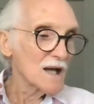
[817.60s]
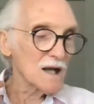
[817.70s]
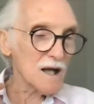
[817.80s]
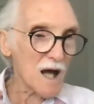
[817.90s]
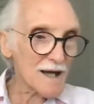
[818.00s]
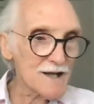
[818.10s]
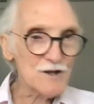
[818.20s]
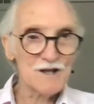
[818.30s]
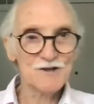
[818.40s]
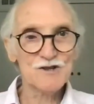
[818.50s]

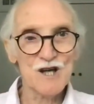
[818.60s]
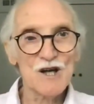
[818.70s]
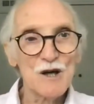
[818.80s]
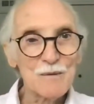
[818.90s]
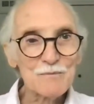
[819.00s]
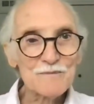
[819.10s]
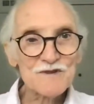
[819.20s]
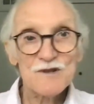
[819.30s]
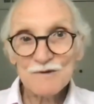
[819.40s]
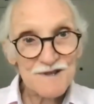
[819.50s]
liner
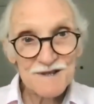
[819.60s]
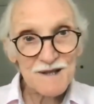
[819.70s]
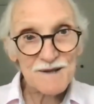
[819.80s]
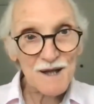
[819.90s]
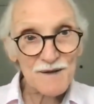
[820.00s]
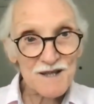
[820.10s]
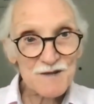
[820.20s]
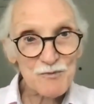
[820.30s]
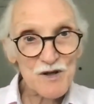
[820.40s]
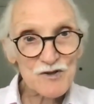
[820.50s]
terms. You'll see that
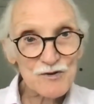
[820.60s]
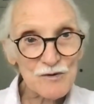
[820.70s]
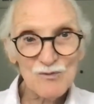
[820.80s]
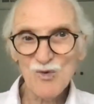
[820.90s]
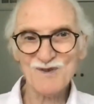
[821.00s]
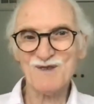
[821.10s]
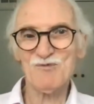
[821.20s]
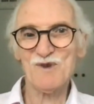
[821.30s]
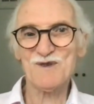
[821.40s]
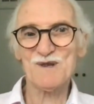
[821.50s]
expression.
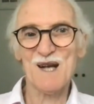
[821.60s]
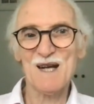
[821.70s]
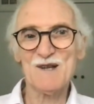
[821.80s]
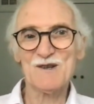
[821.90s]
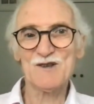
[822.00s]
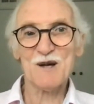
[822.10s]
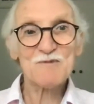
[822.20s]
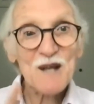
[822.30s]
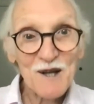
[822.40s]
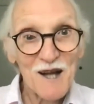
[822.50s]
What's liner
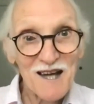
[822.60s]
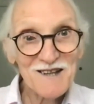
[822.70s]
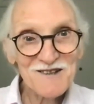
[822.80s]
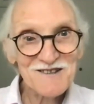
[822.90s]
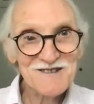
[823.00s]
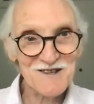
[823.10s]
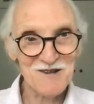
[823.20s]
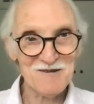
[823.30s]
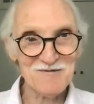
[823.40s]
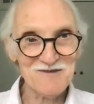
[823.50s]
terms? Liner
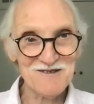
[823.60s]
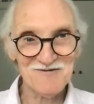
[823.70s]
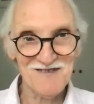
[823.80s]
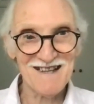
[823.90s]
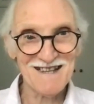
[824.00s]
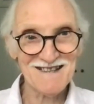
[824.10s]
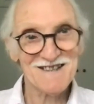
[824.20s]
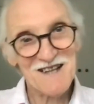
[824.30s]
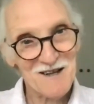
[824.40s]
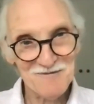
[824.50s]
terms
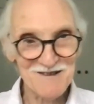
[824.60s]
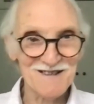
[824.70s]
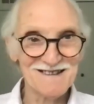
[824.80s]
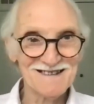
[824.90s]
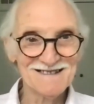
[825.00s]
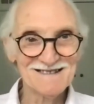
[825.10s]
means the opposite.